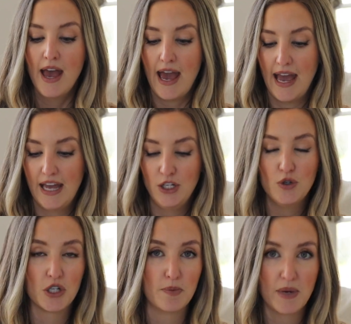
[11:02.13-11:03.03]
and
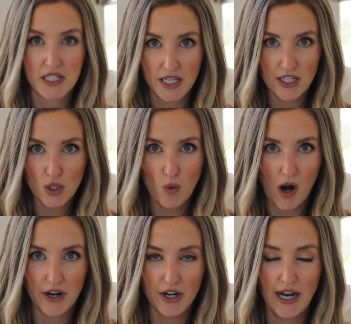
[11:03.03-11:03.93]
you just mix it into
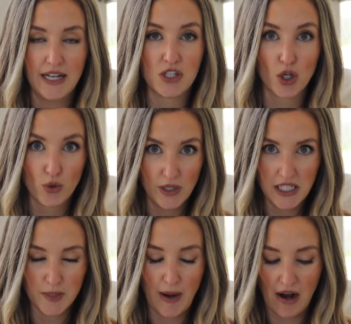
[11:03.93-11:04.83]
water and it's a
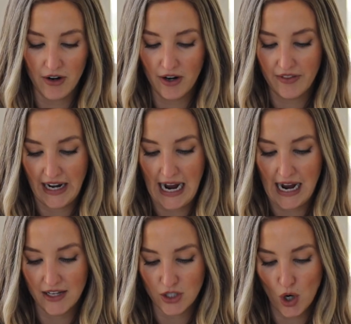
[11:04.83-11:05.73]
greens powder that
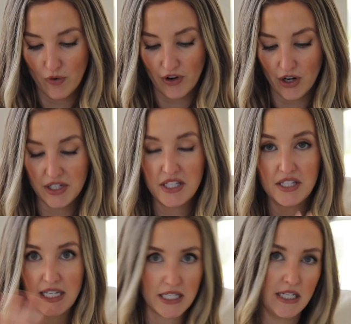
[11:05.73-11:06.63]
has over
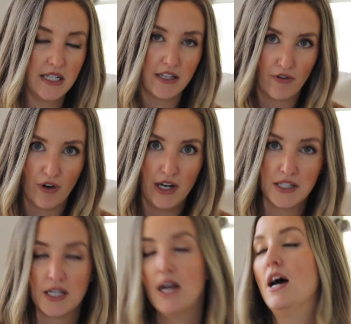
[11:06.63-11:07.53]
60
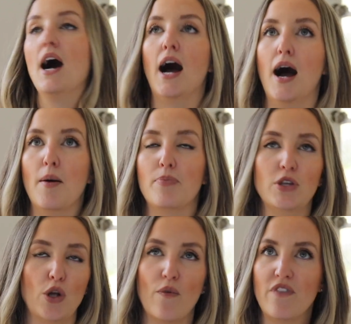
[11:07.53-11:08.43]
different um,
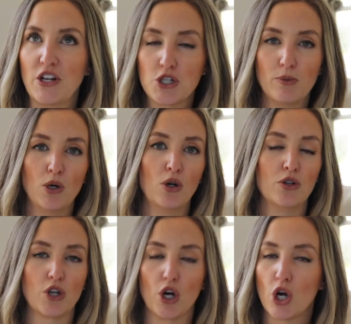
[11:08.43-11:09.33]
you know,
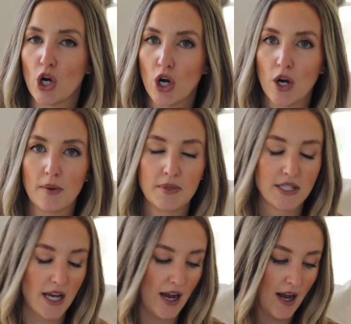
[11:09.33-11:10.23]
vegetables or
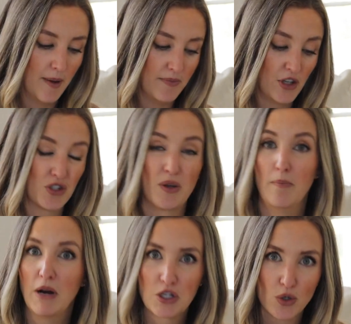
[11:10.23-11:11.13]
herbs. Um, there's
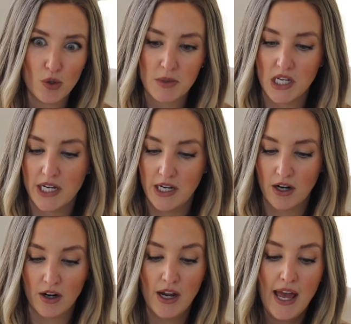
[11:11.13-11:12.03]
some mushrooms in
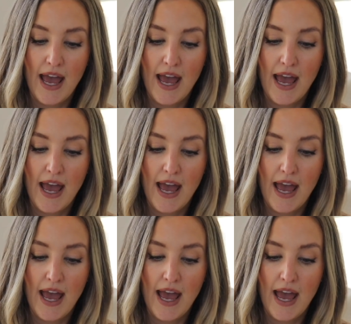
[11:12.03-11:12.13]
here,